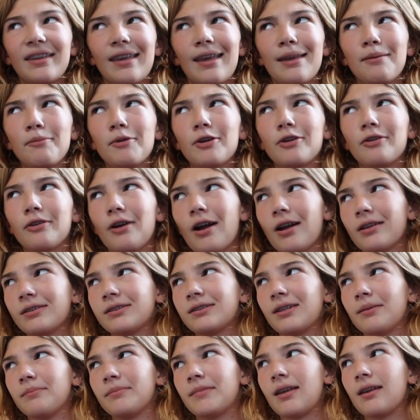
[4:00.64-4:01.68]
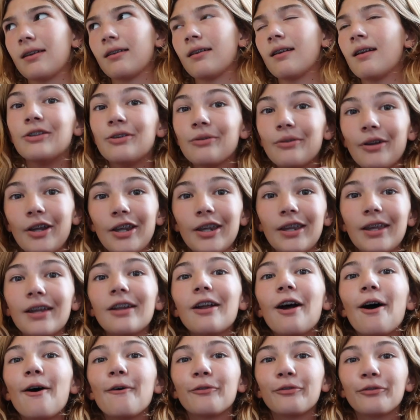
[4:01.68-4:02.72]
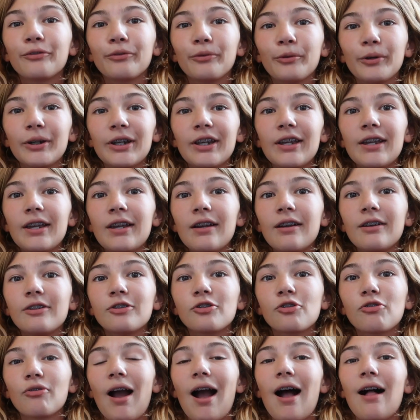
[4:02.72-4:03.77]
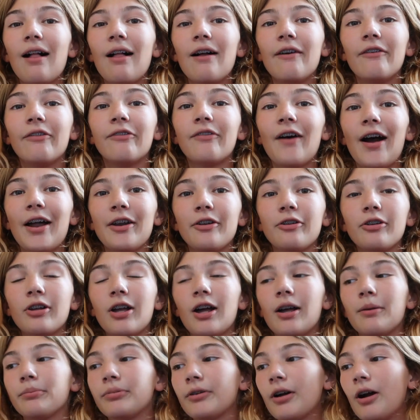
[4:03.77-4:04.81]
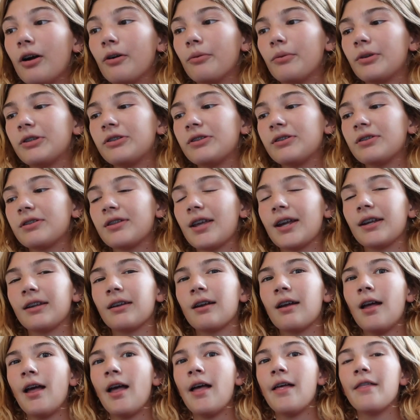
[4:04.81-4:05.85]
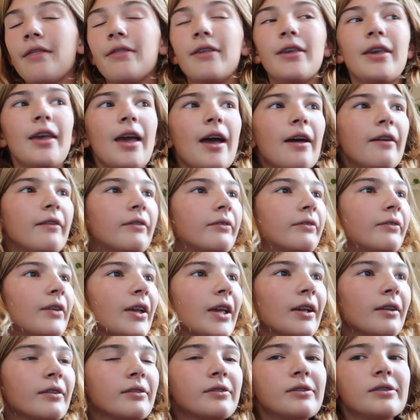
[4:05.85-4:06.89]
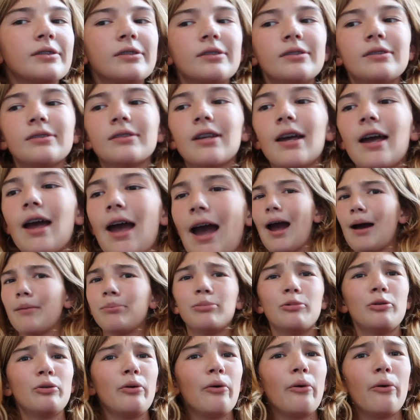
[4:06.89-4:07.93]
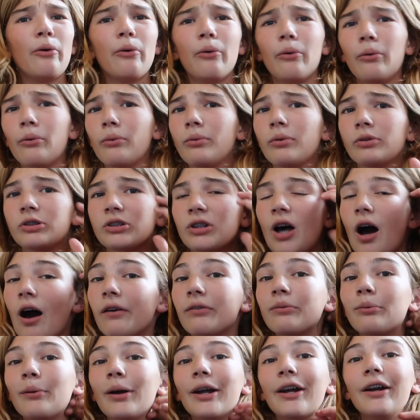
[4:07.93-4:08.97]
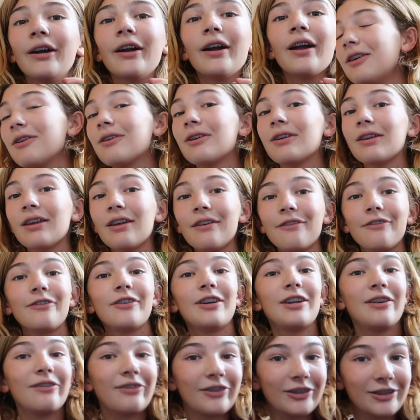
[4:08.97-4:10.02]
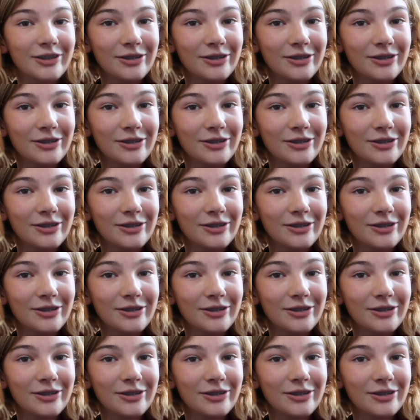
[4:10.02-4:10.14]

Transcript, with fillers: came across something. You can get a free trial of Final Cut Pro which is like the advanced Apple software, you can get free for